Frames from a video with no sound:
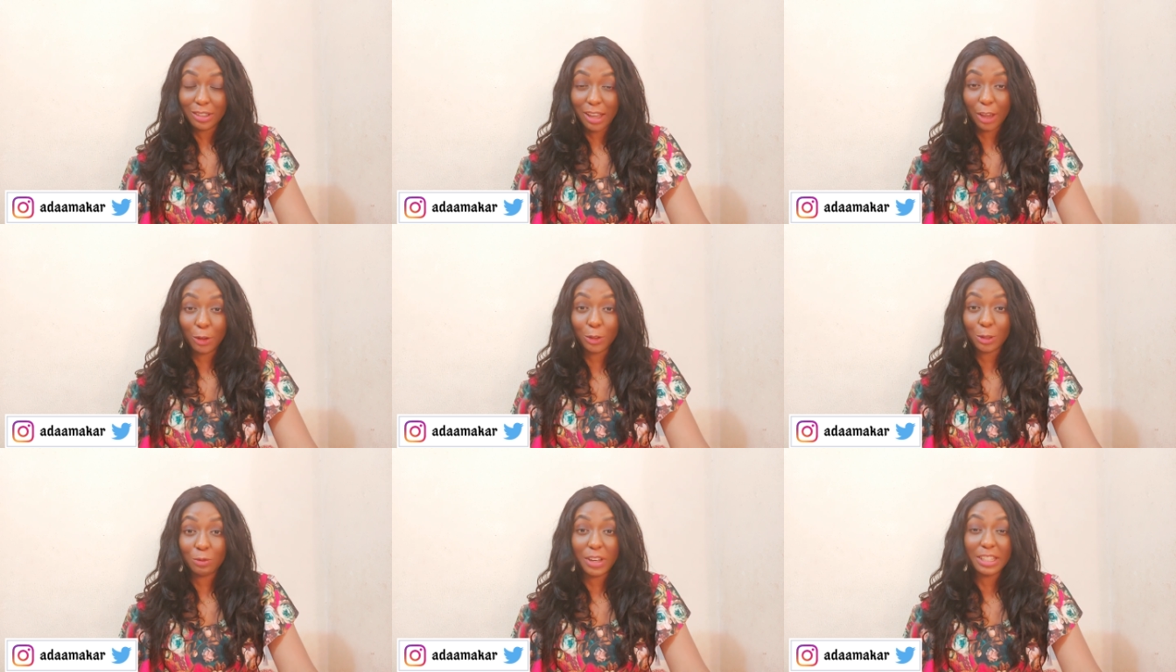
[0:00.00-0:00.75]
And you're
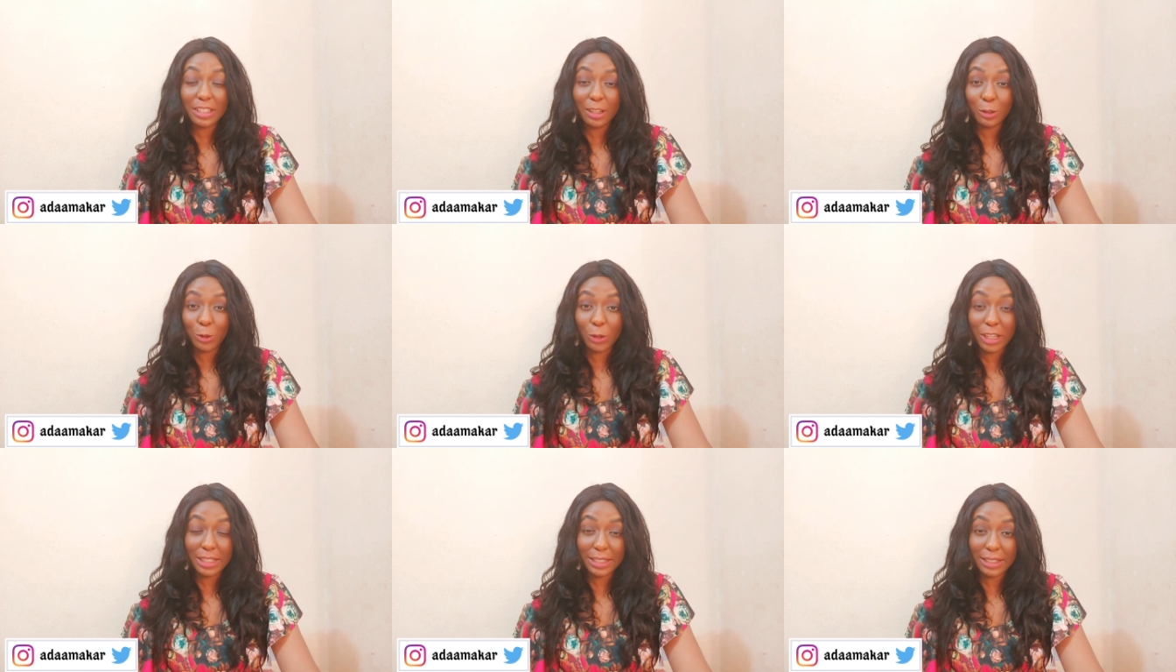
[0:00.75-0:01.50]
just finding out your
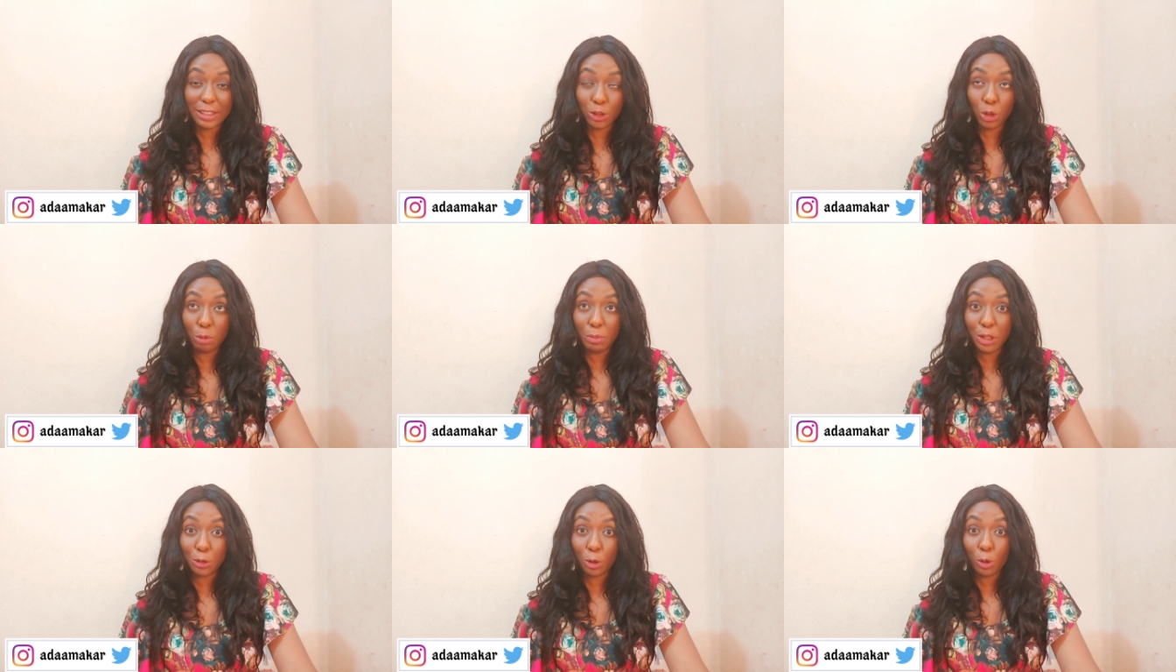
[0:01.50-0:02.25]
SS. So you
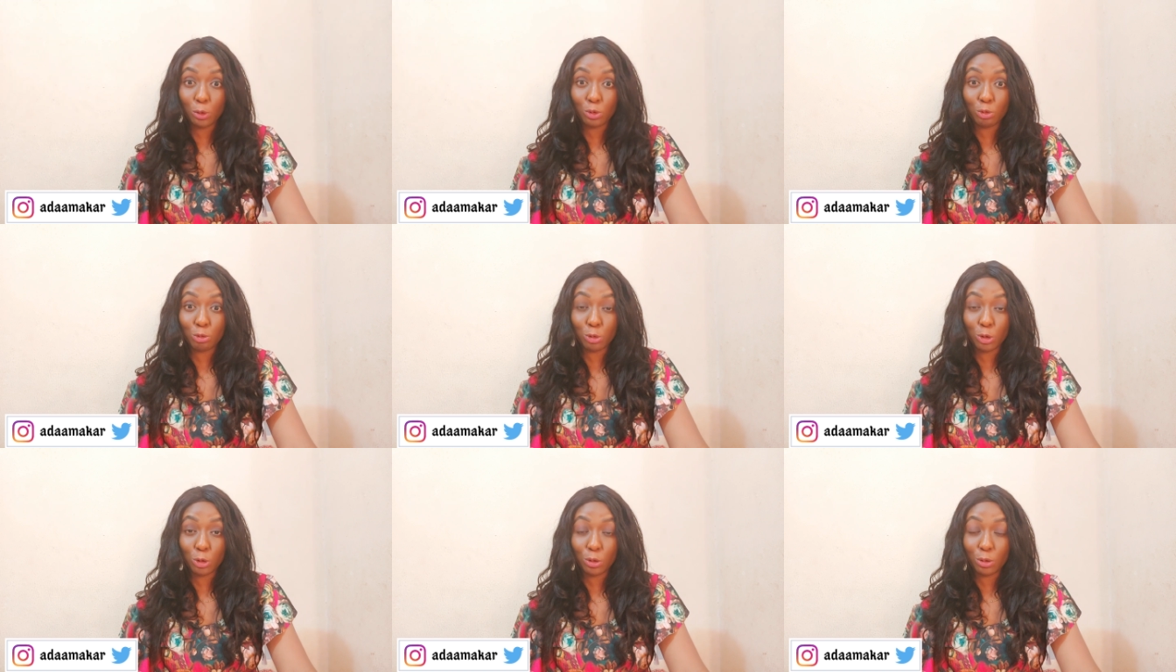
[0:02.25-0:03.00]
mean all through
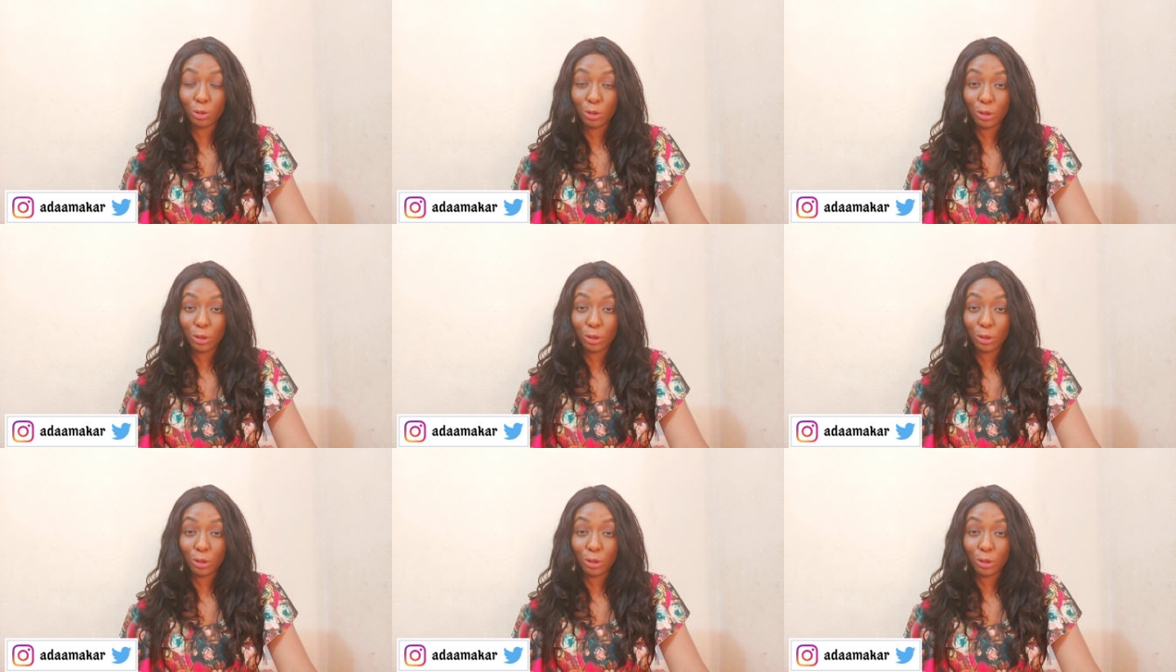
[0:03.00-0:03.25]
your,